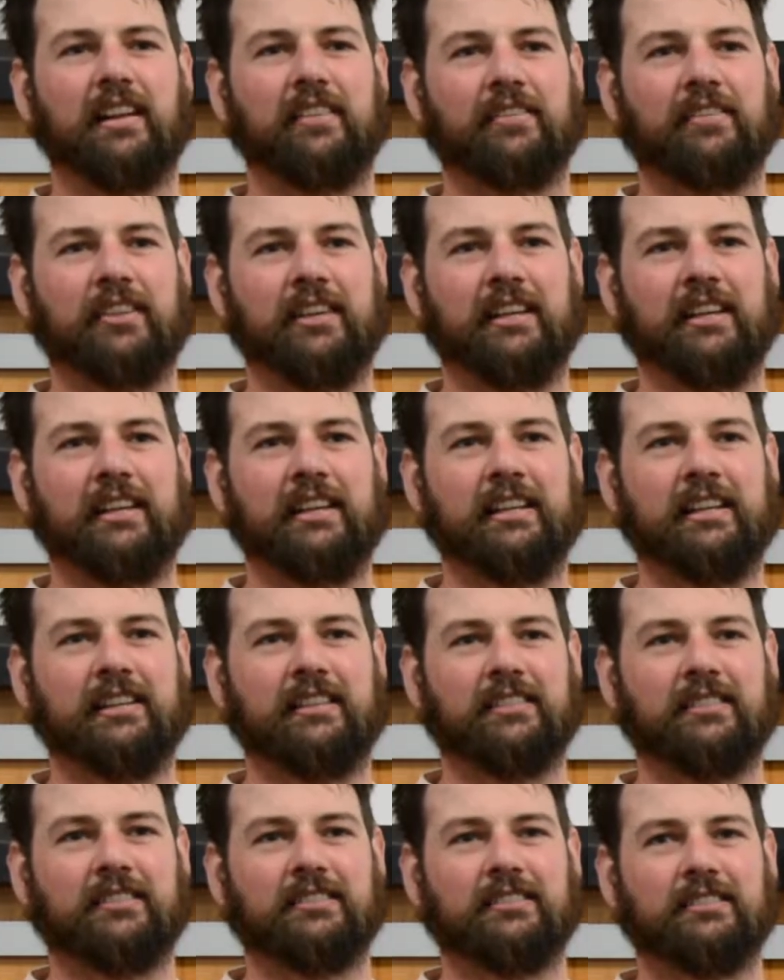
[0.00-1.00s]

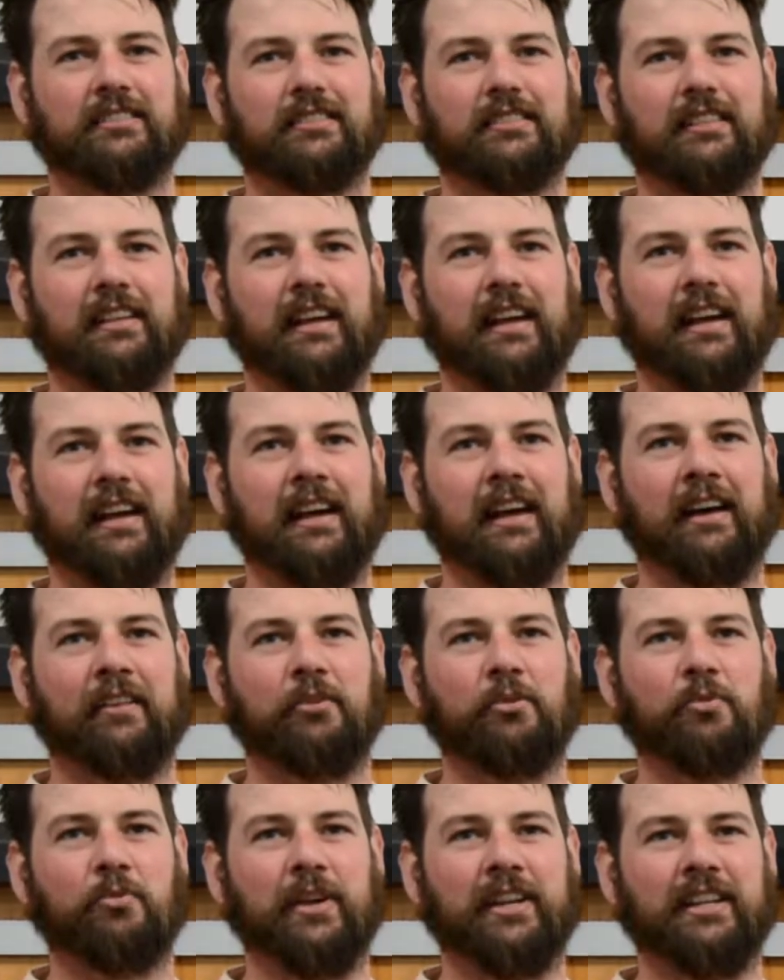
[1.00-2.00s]
the
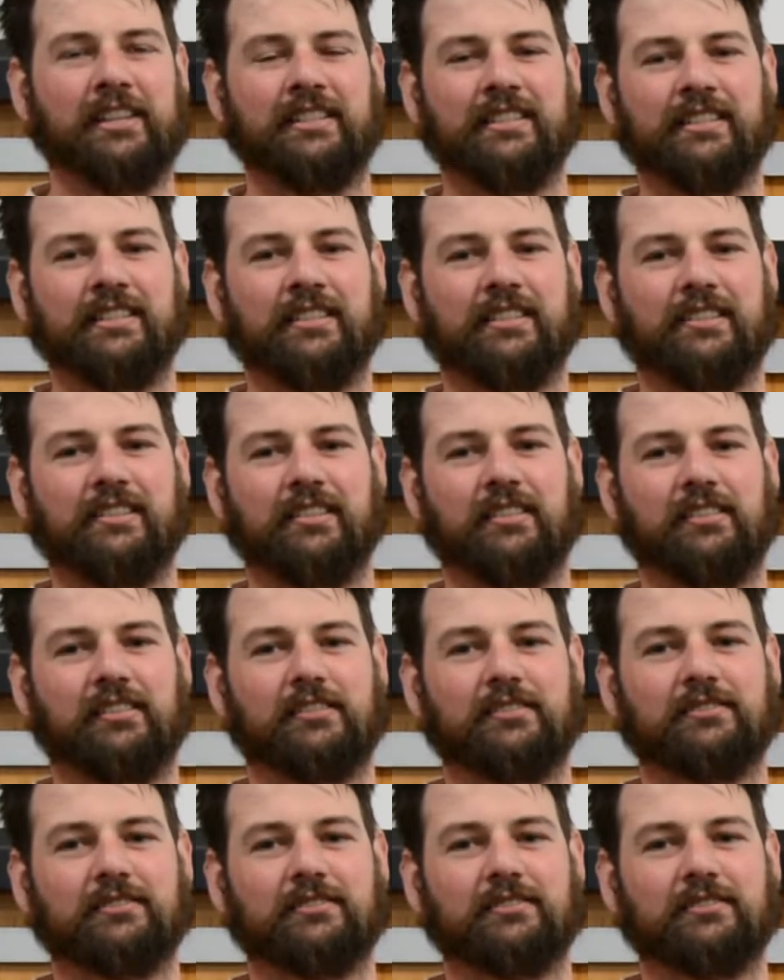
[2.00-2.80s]
winners,